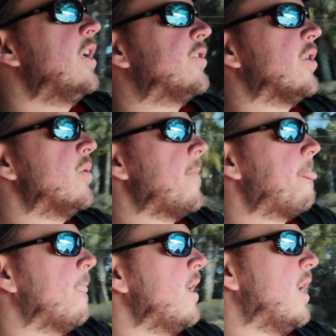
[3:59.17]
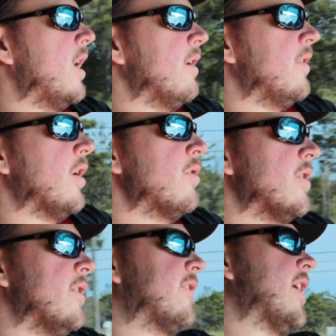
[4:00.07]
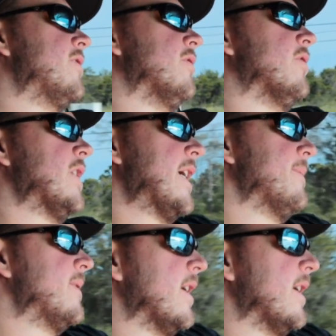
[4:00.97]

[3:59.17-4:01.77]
So the owner of Ktuner, James,